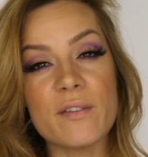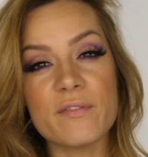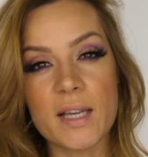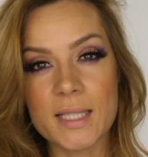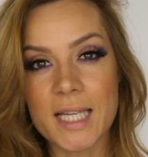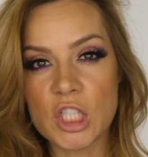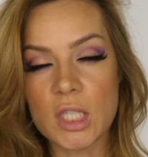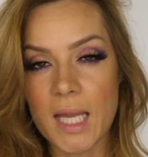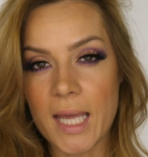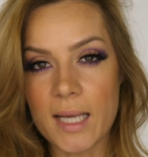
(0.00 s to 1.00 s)

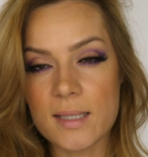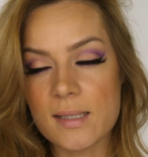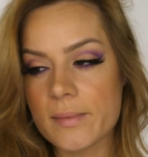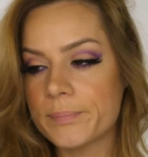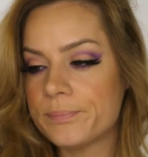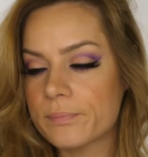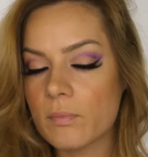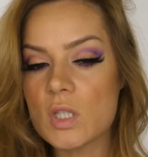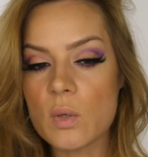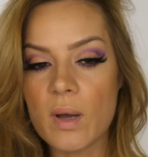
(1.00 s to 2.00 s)
Foundation X.
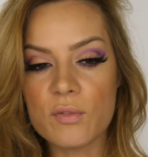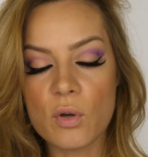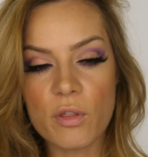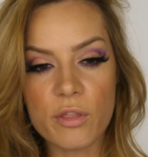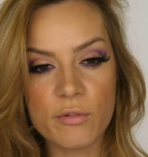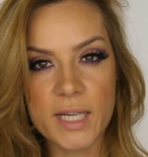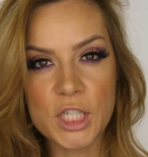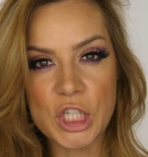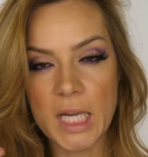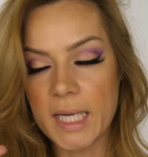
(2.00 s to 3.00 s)
So I've got three
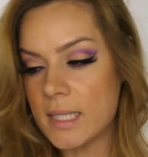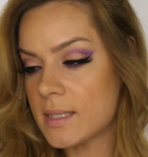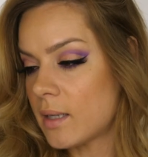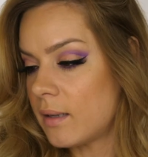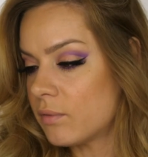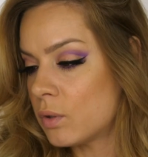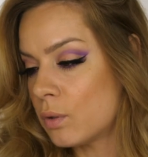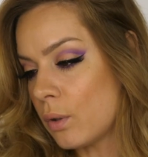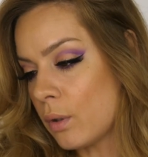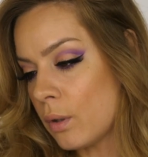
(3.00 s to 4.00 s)
shades. I've
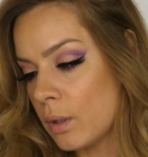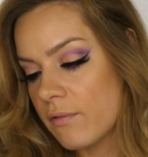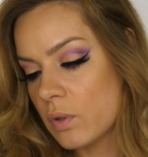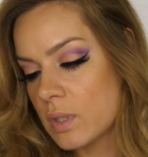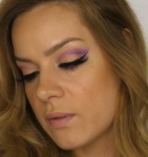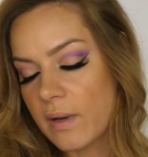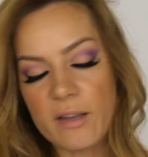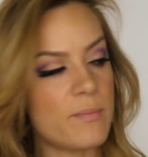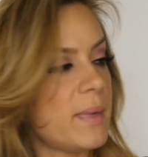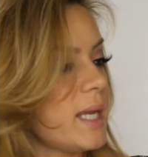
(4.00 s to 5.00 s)
got
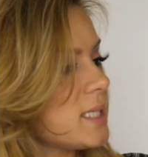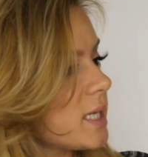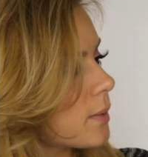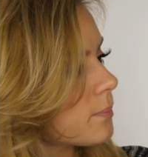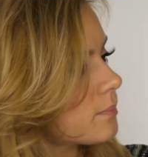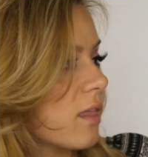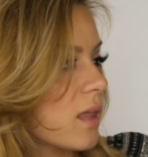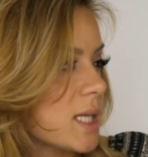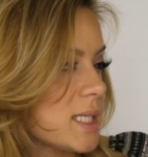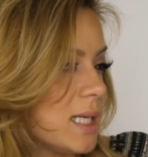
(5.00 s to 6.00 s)
45 medium,
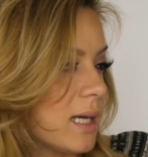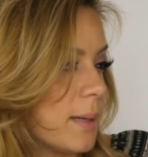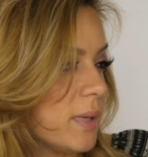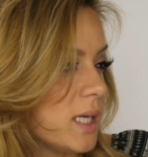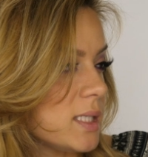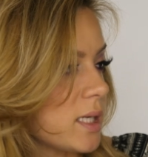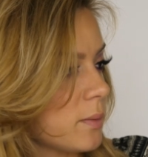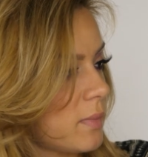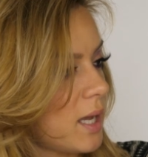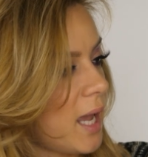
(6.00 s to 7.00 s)
30 light
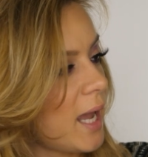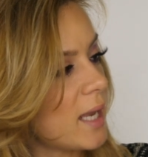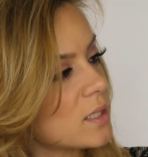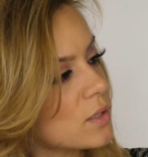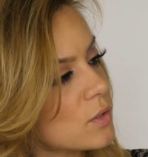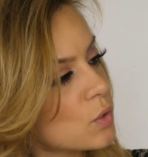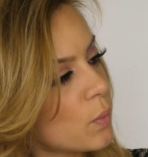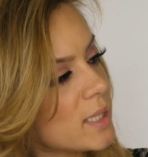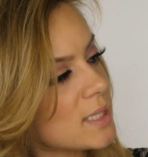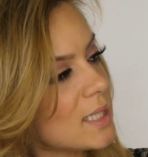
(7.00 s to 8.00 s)
medium, and
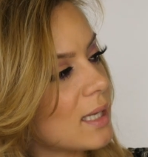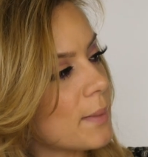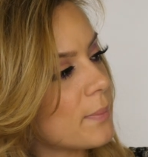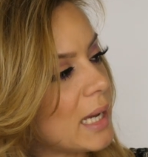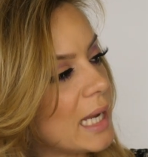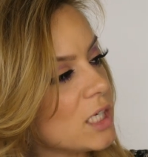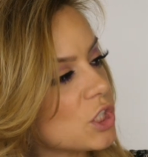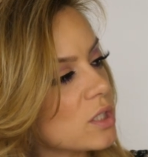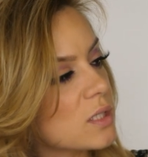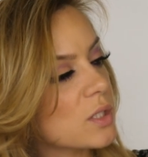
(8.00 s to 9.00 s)
20 light
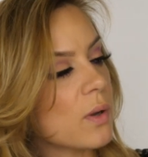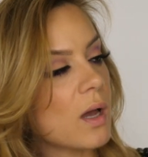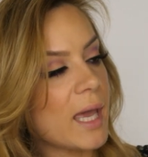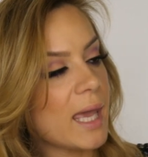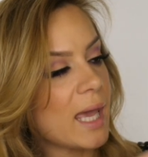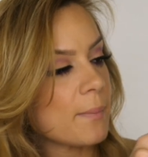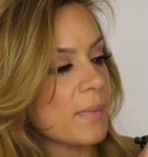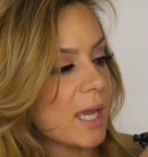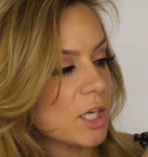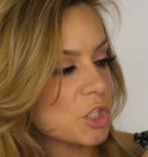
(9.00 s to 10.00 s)
beige. So I
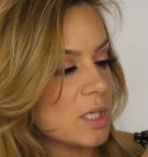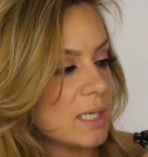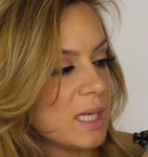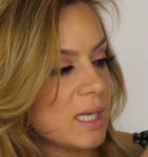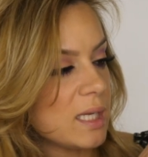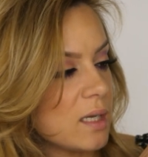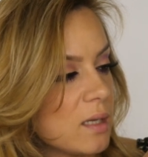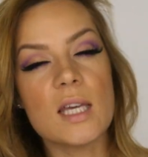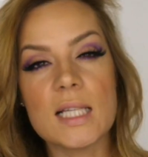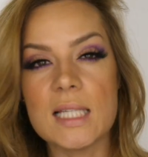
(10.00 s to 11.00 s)
am actually
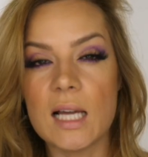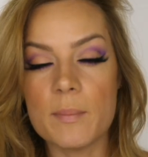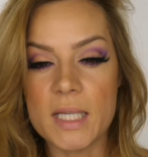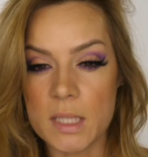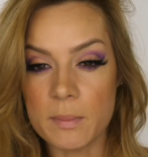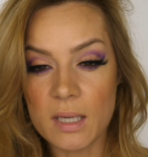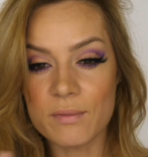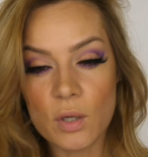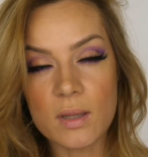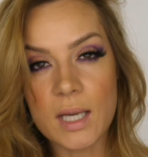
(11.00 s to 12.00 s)
30 light medium and
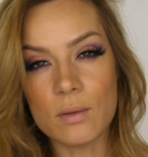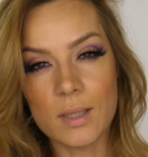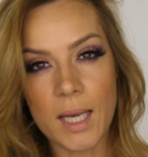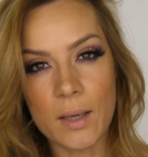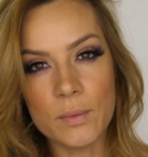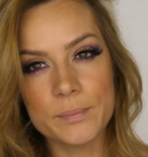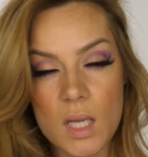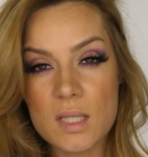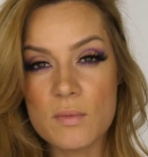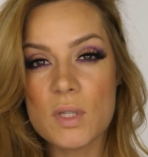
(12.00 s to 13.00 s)
I've got that on now.
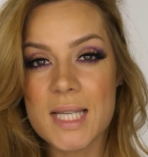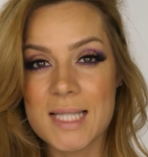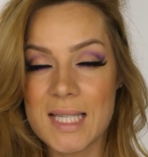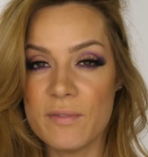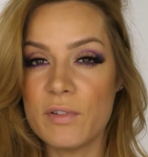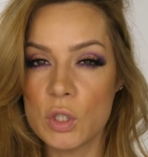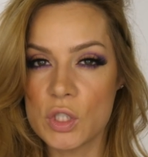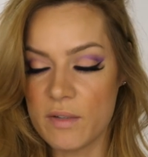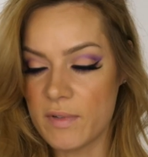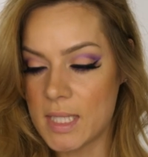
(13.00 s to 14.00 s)
So not tested it for
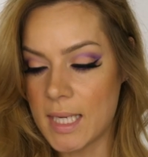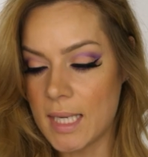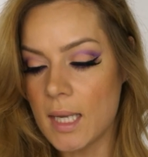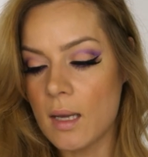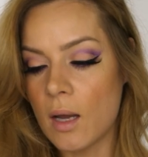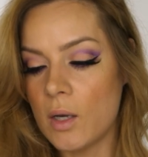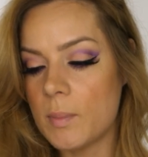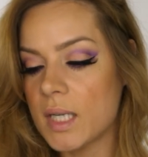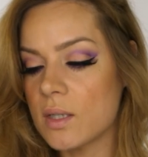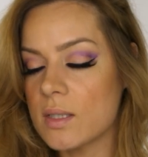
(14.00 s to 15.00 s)
longevity, only
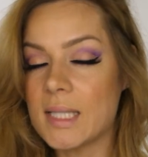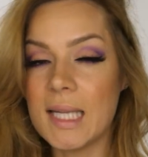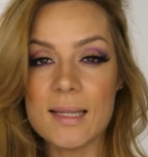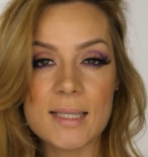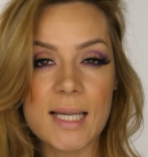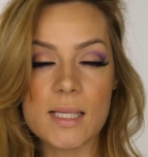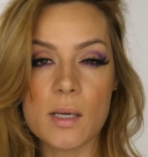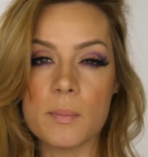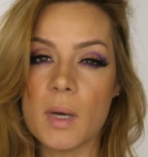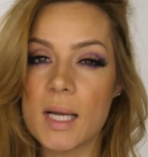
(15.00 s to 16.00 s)
because in the
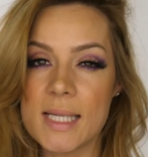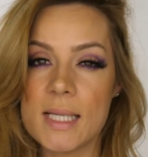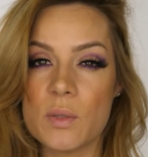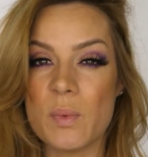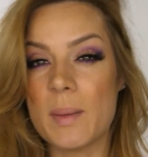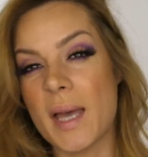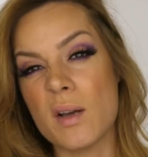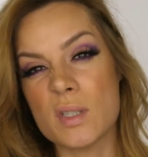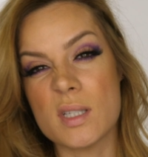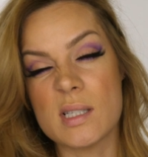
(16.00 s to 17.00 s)
daytime I tend to wear
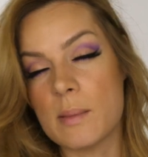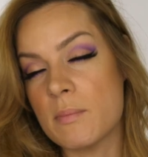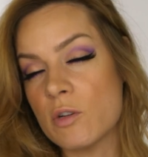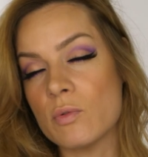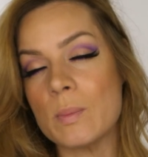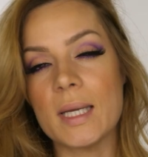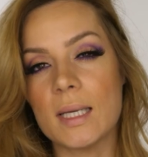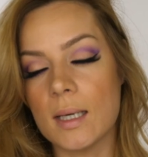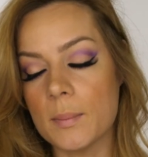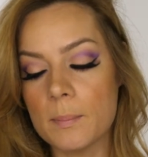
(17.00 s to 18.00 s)
powders like mineral
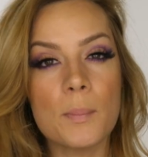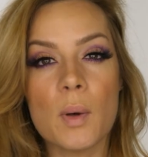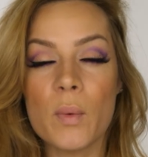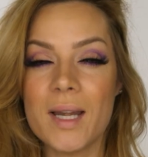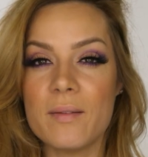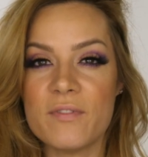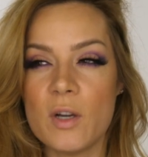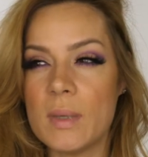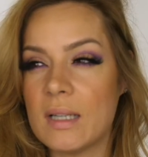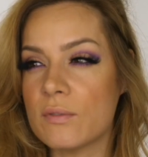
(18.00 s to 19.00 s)
makeup. But when I'm
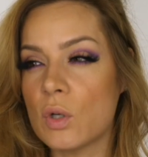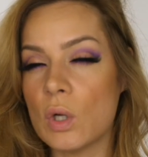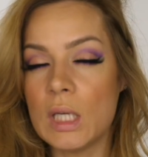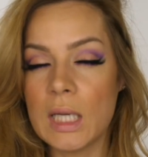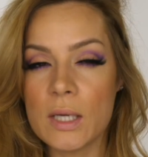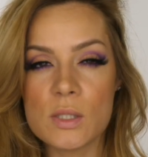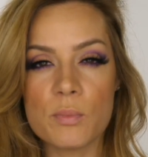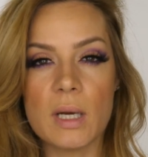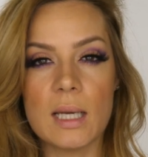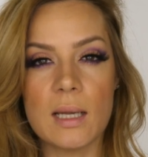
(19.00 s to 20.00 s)
filming, I've got loads
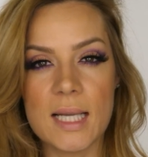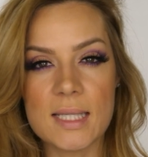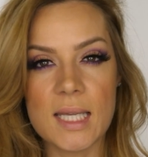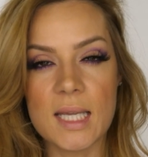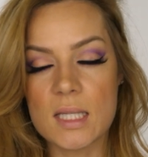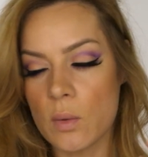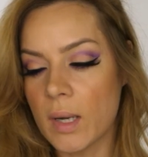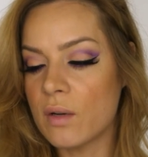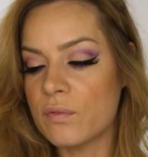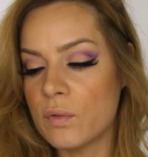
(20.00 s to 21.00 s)
of bright lights here so I
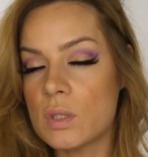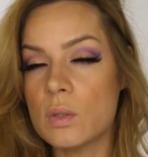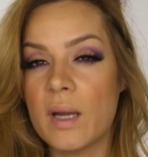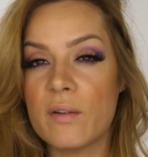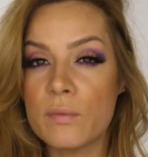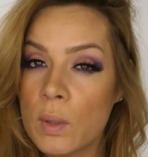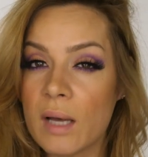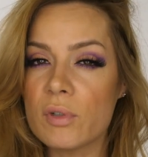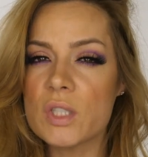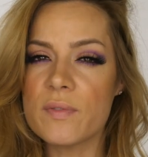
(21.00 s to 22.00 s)
can afford to wear a full
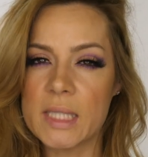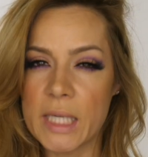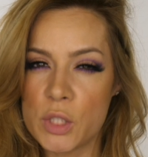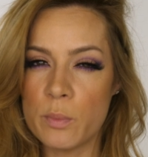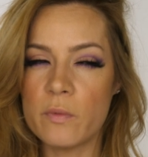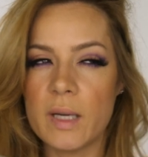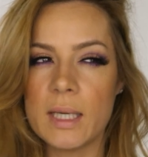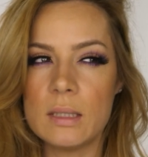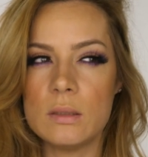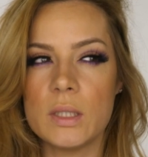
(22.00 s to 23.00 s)
coverage foundation
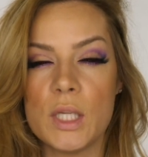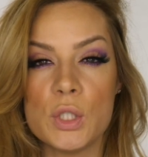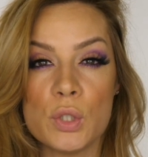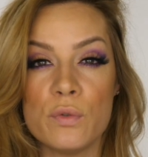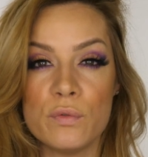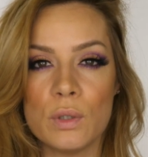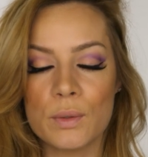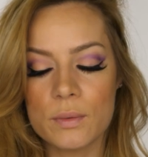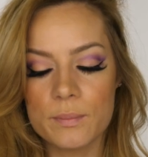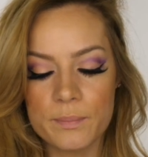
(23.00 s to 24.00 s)
without it looking too full
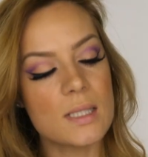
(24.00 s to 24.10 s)
on.